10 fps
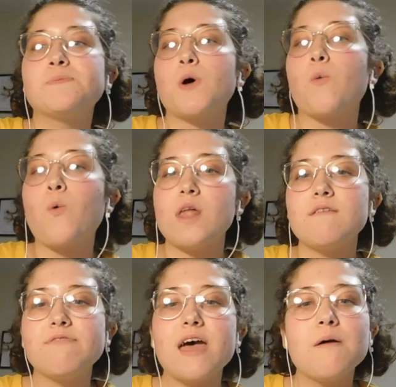but one
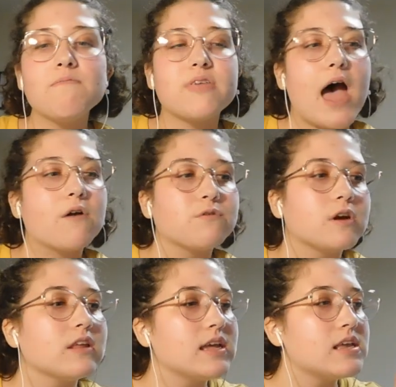of them that
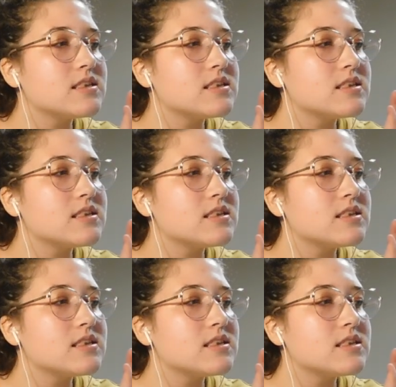really